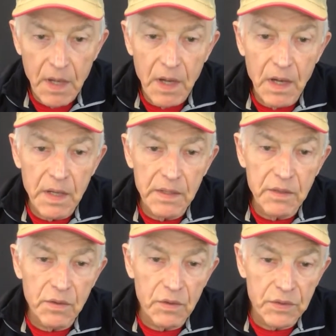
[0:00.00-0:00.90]
and
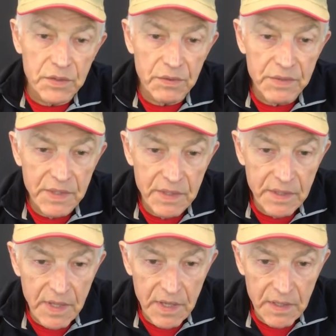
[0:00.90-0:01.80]
you also need
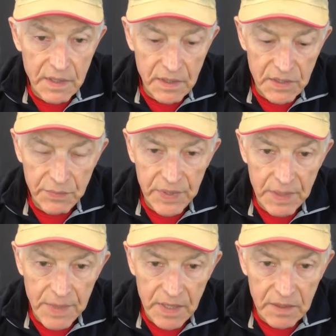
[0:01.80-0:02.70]
a spray
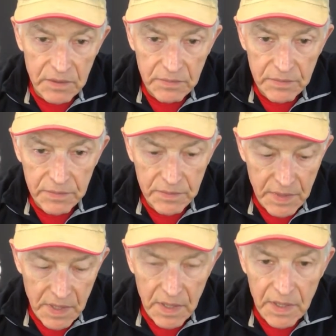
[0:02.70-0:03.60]
bottle,
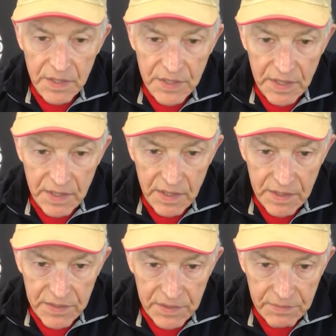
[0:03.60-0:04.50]
a shot
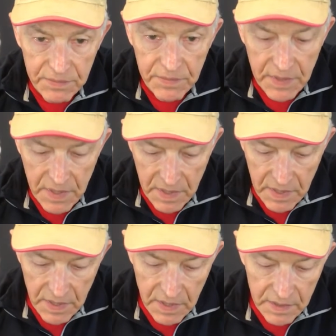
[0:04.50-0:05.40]
glass,
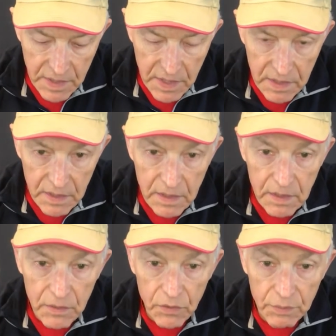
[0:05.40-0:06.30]
and a
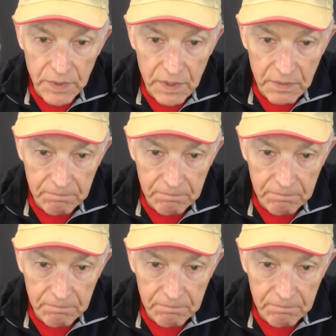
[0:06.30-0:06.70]
toothpick.